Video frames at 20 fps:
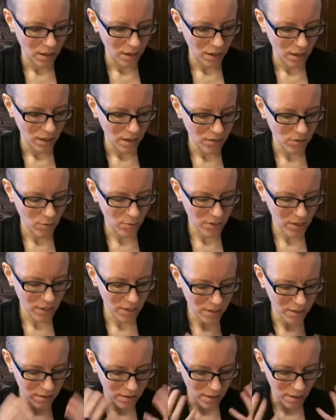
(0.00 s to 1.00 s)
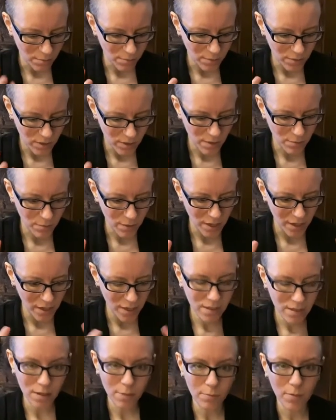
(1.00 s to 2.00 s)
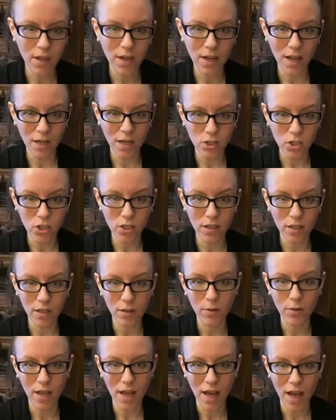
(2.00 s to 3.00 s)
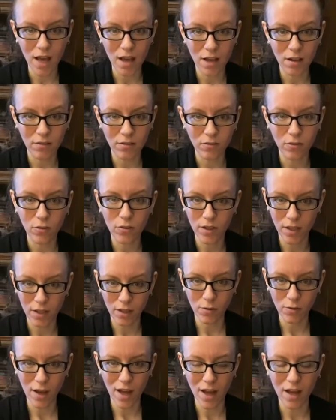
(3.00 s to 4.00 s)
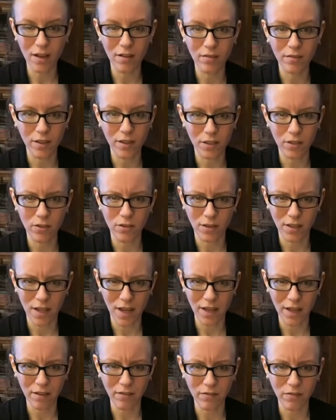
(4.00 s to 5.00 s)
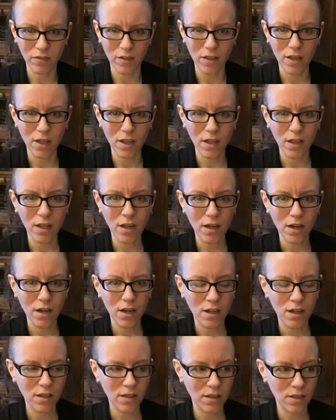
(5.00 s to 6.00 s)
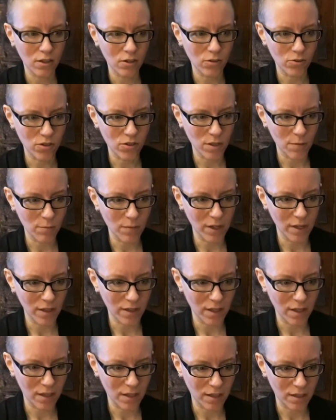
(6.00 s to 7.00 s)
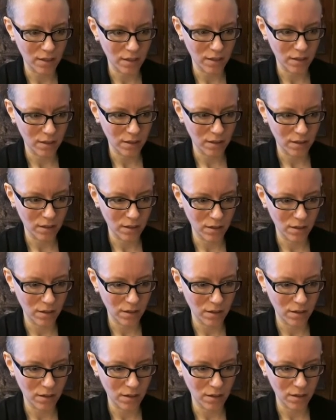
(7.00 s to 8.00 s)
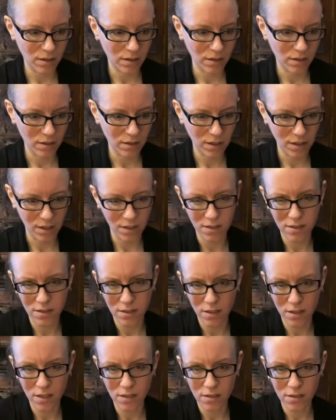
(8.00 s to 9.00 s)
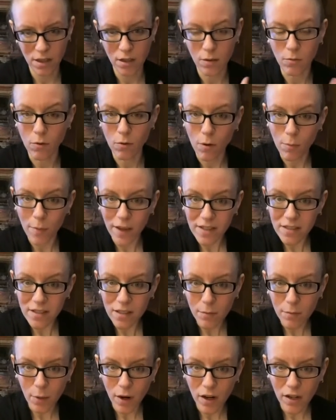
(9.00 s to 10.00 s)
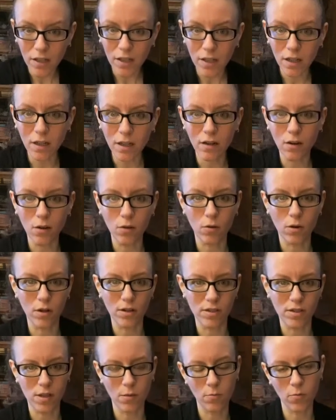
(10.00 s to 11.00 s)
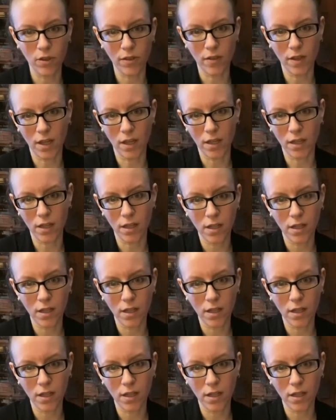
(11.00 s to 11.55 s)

it's almost like some connection that we have, or that you have in your life, somebody that is like a romantic partner, or someone that